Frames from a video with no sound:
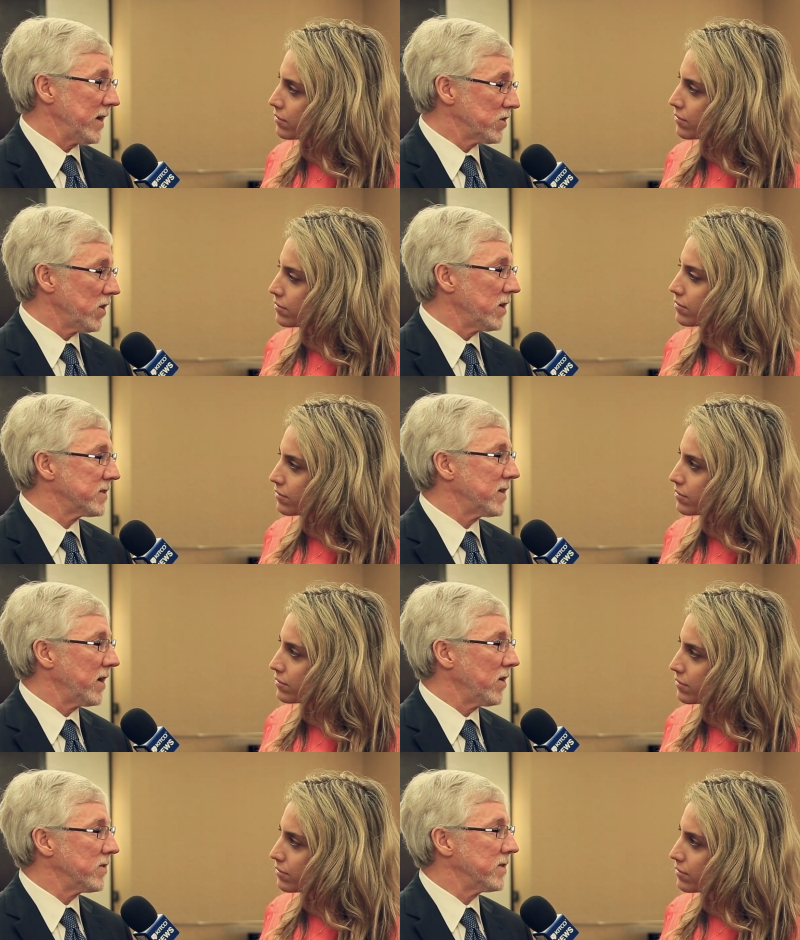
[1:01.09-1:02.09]
Speaker 1: cash costs
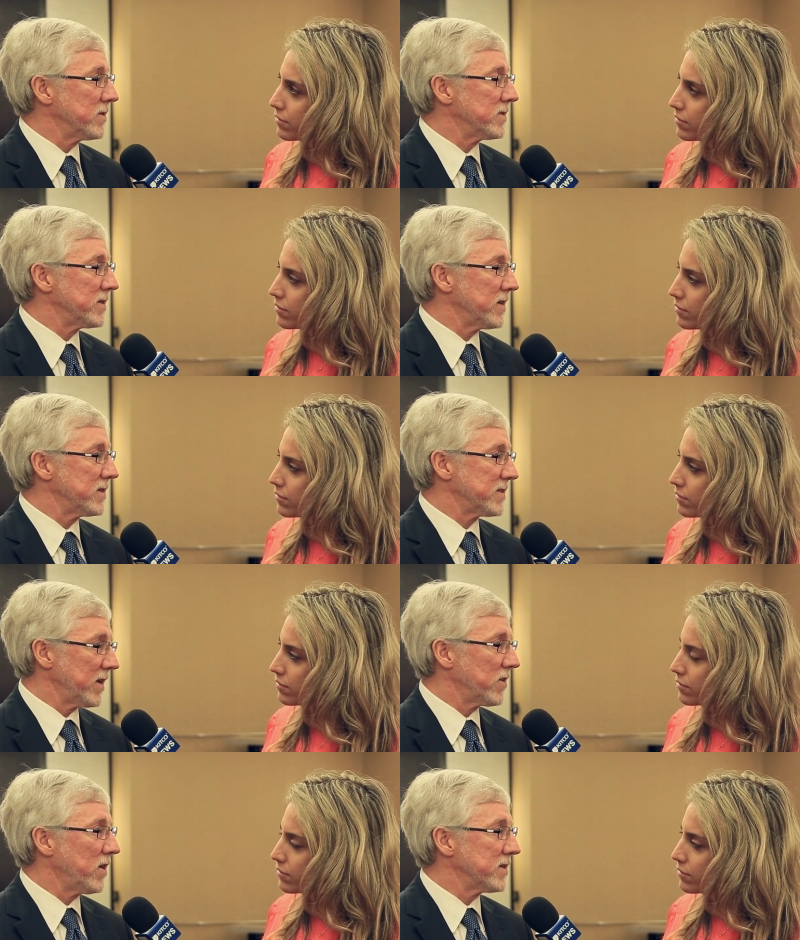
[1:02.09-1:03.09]
down, and
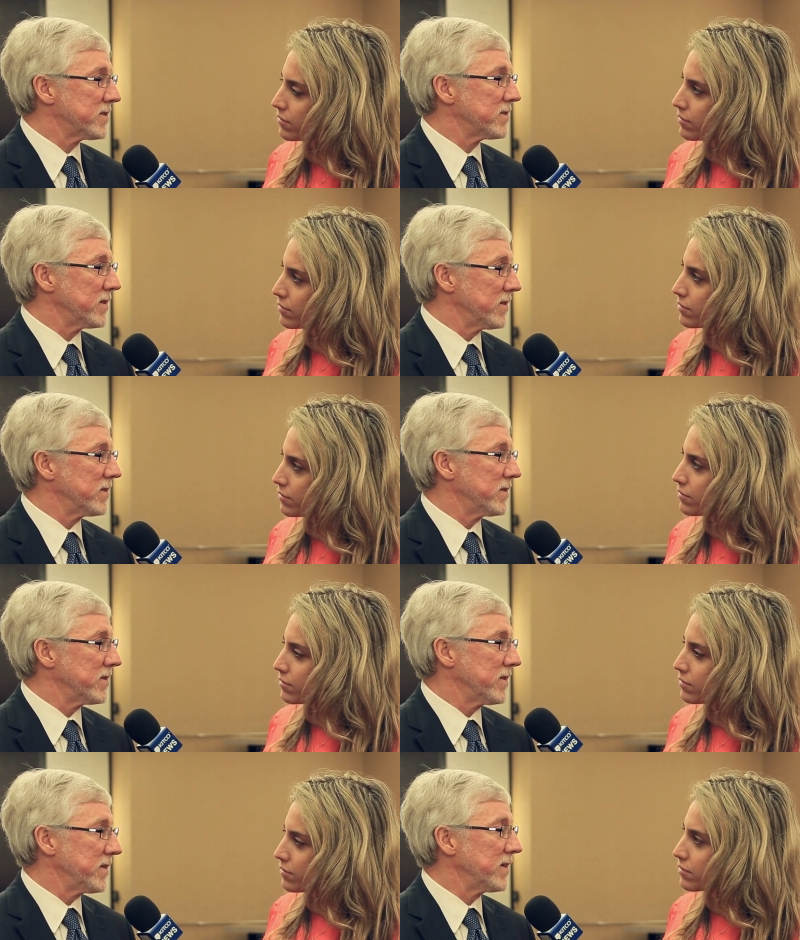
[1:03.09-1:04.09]
site costs, and
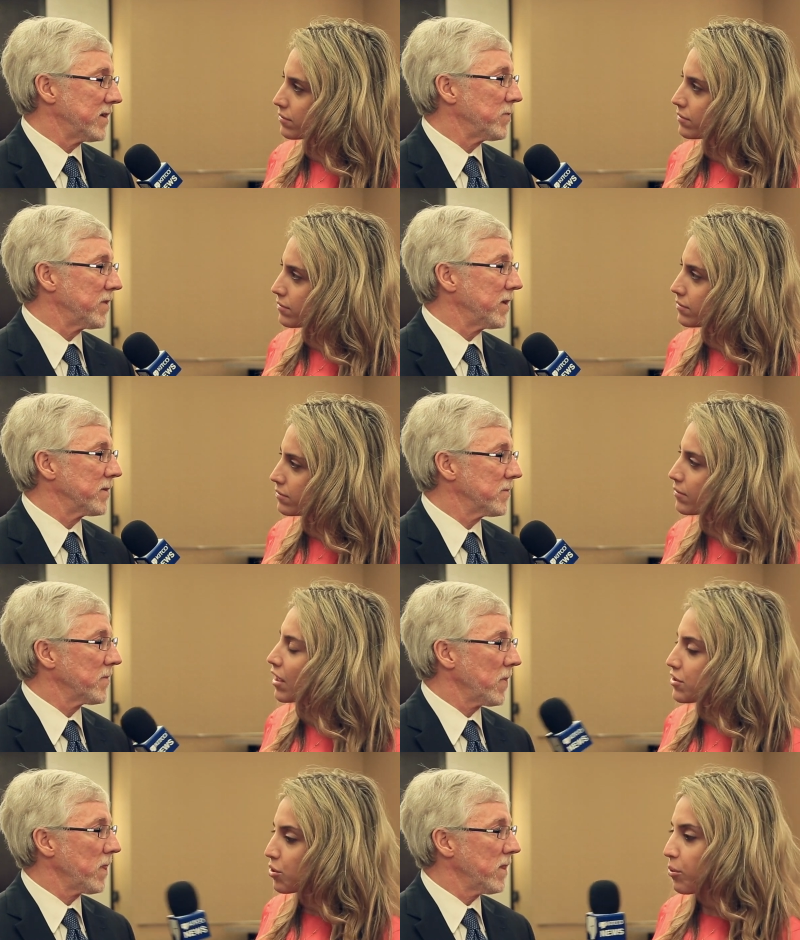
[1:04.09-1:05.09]
that type of thing.
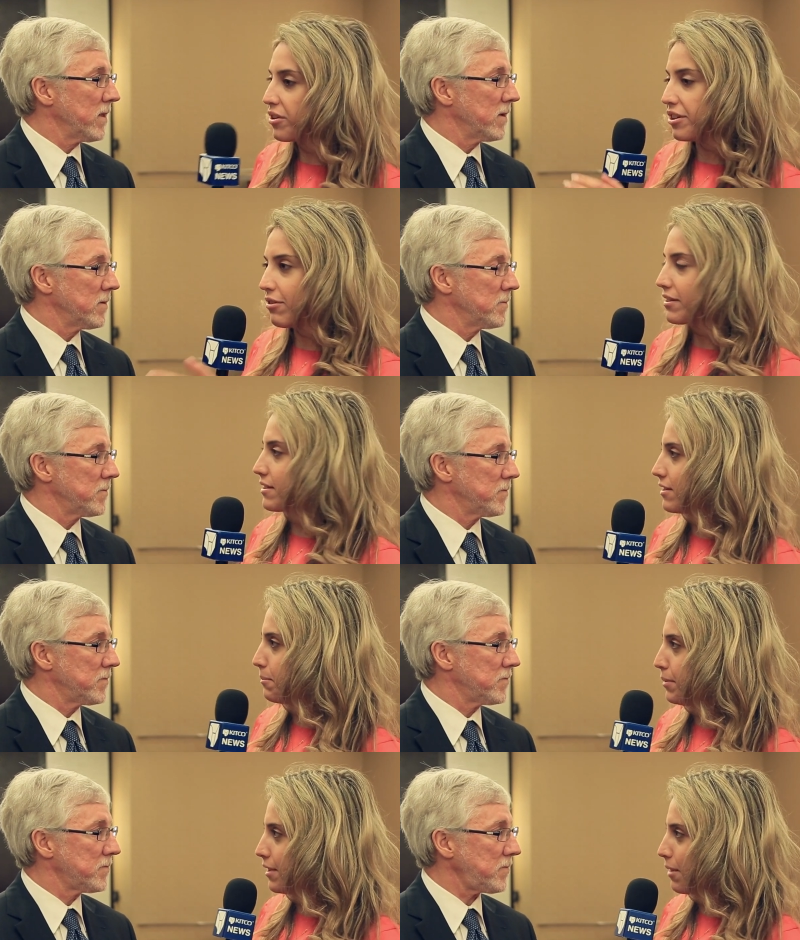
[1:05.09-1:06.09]
Speaker 2: So we're here at the
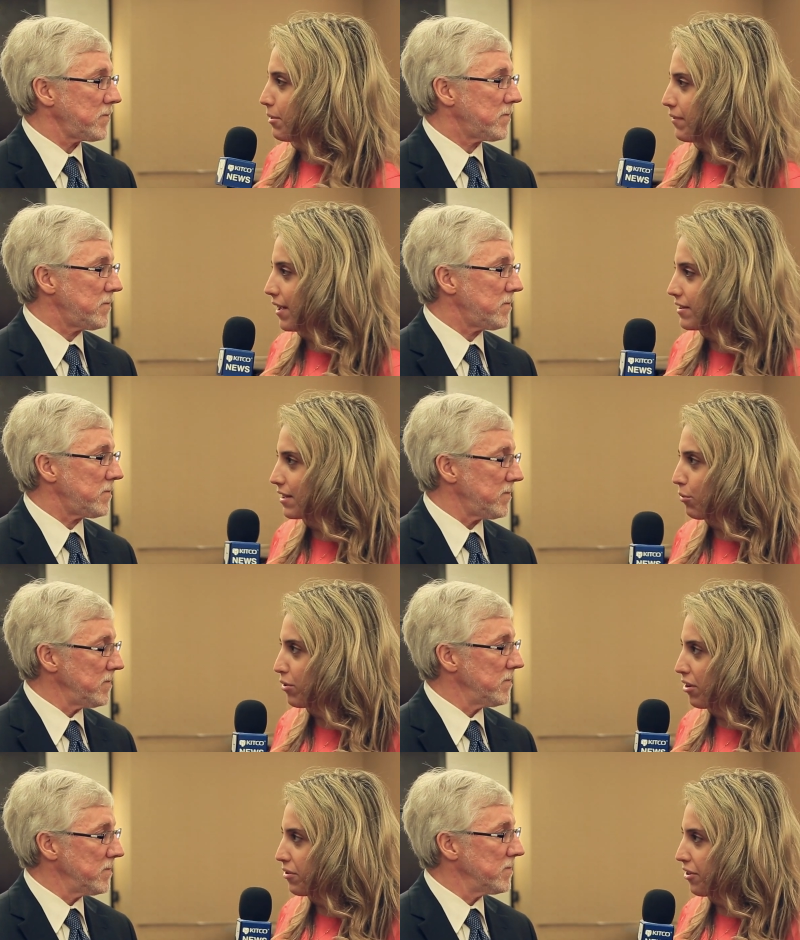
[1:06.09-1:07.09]
CPM event,
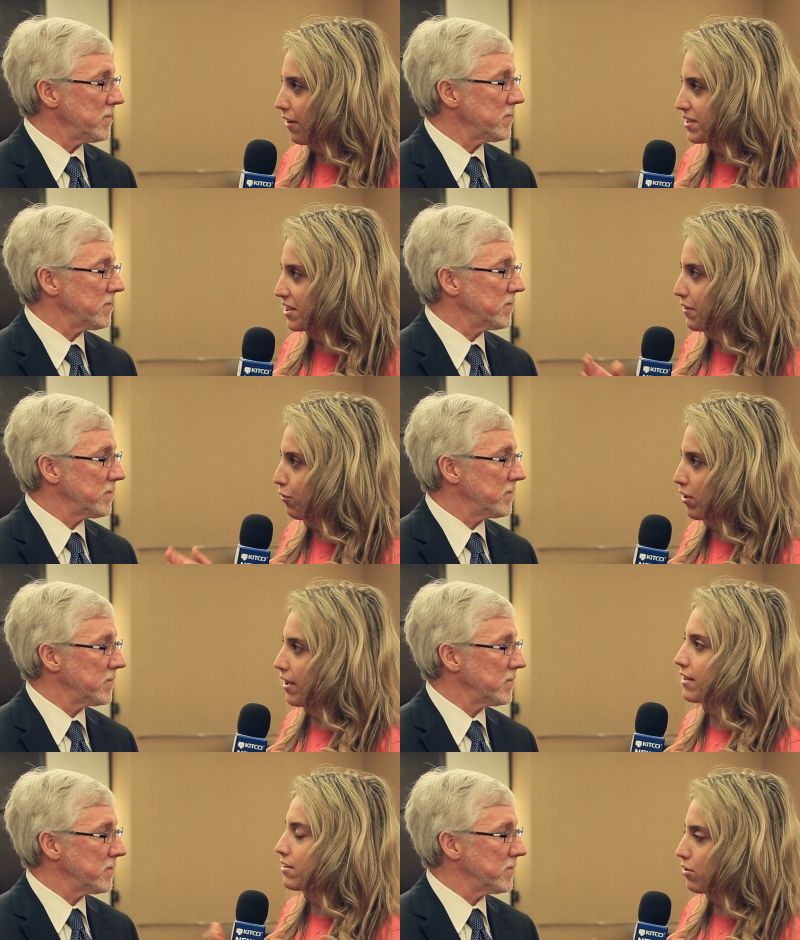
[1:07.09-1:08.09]
where they obviously give
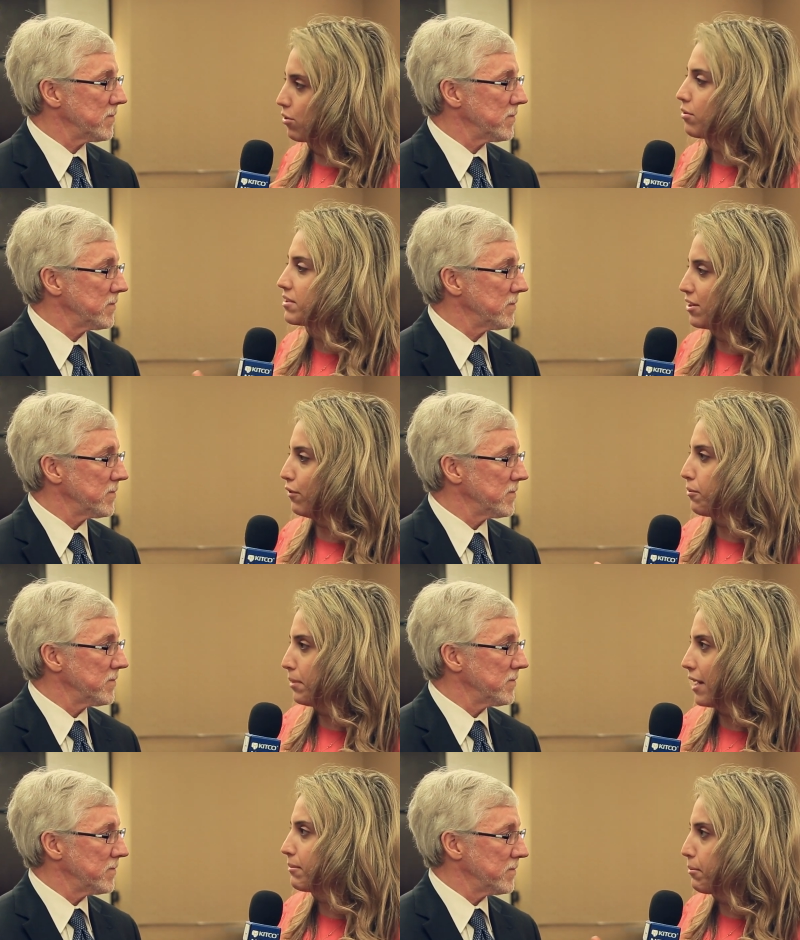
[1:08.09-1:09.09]
forecasts on gold, silver,
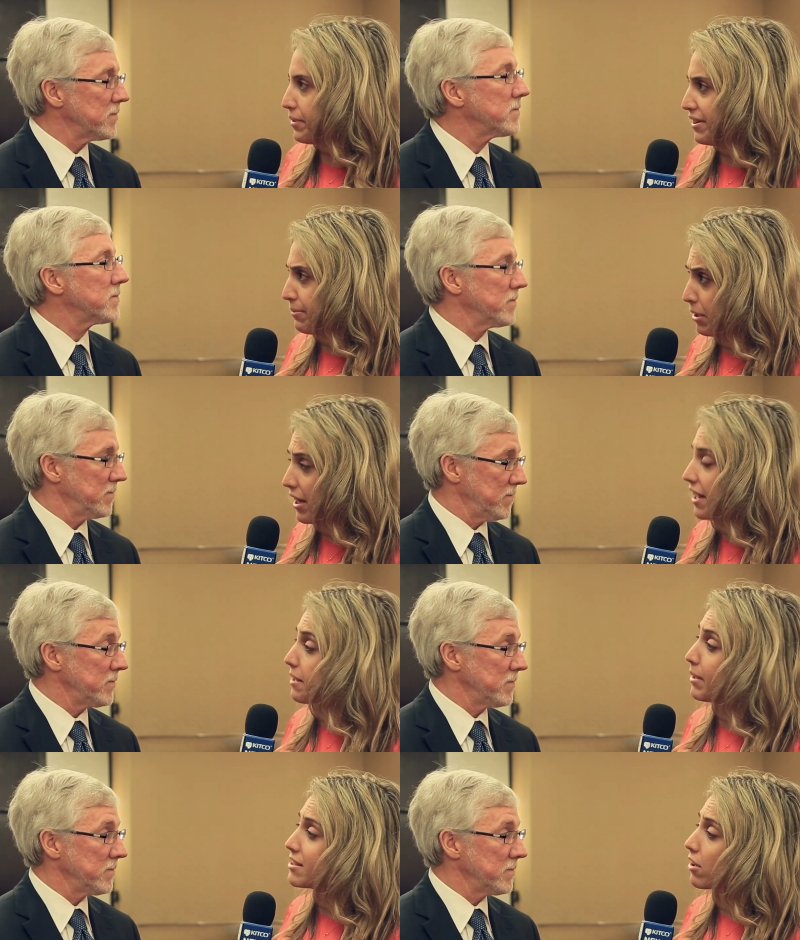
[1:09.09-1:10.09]
platinum, and
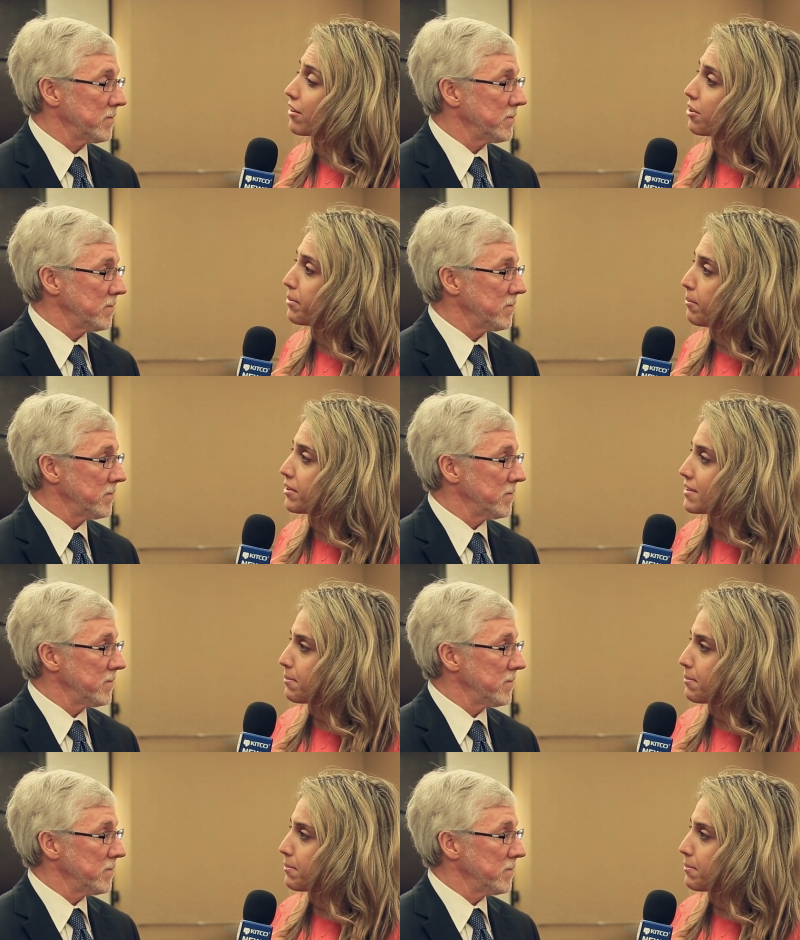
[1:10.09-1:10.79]
palladium. Let's talk a little bit about the